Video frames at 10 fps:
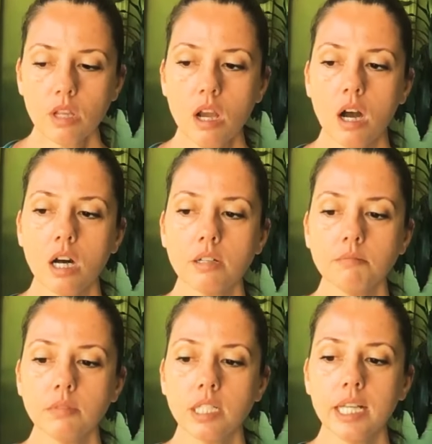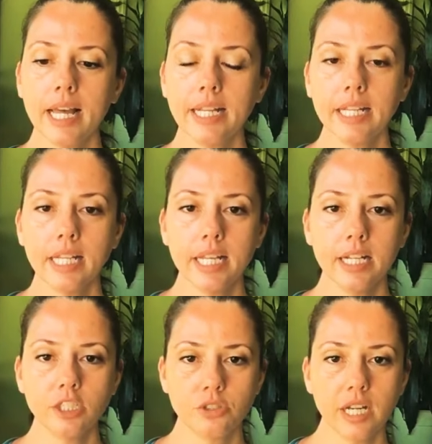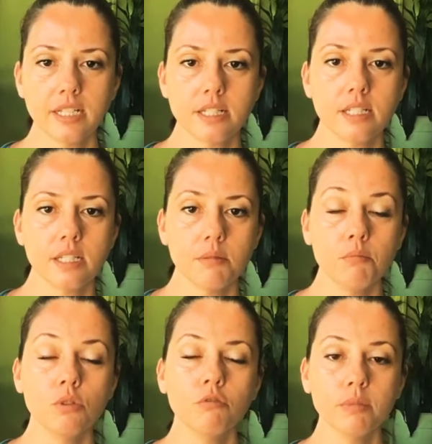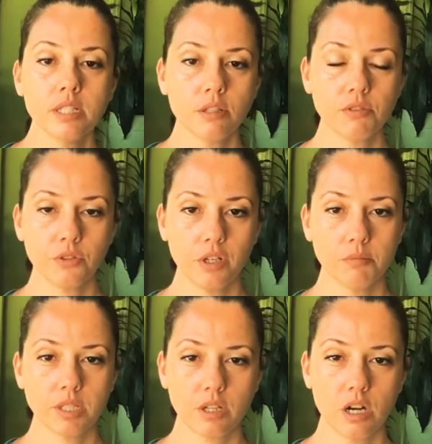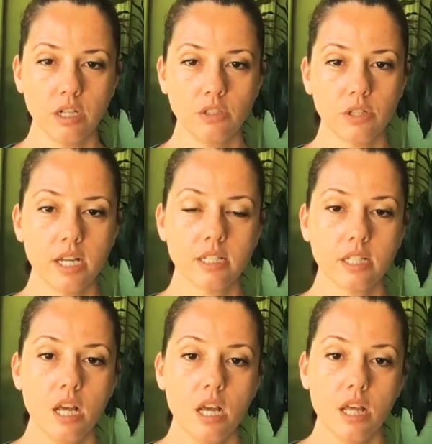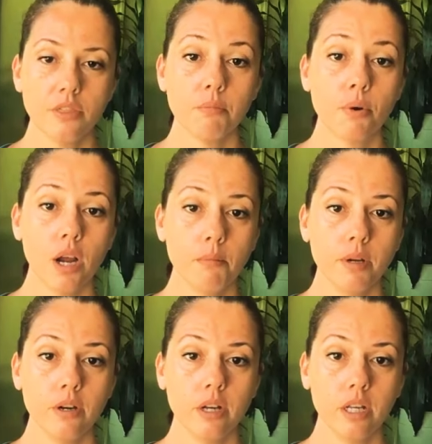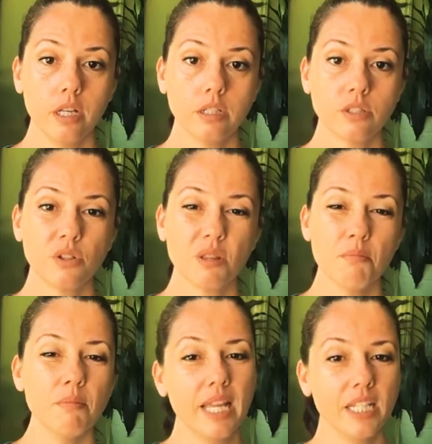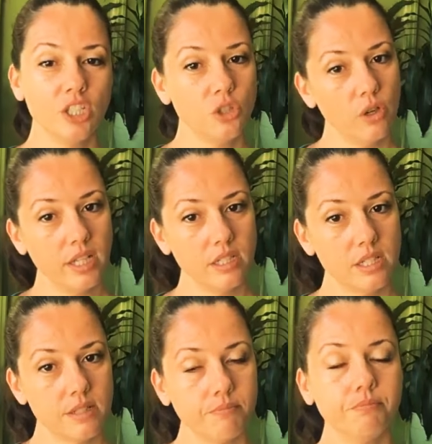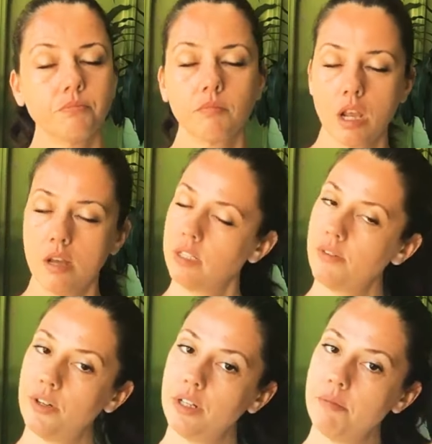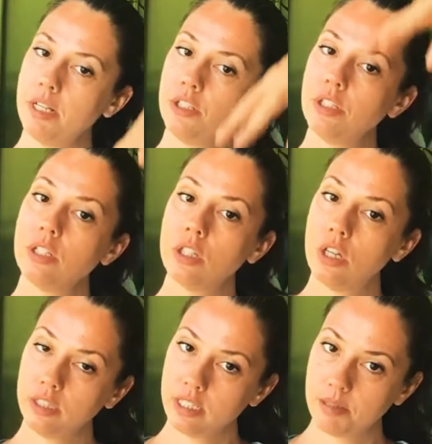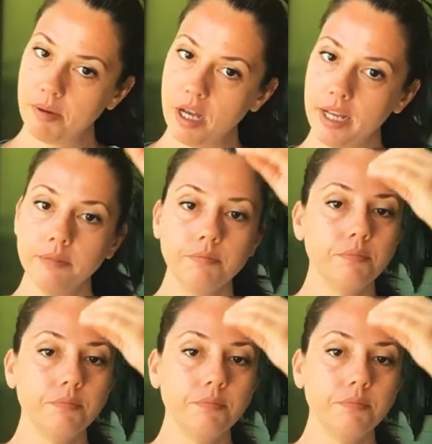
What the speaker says: And it addresses the movements of Surya Namaskar, address the primary, sort of the main joints, as I've already mentioned, along the spine.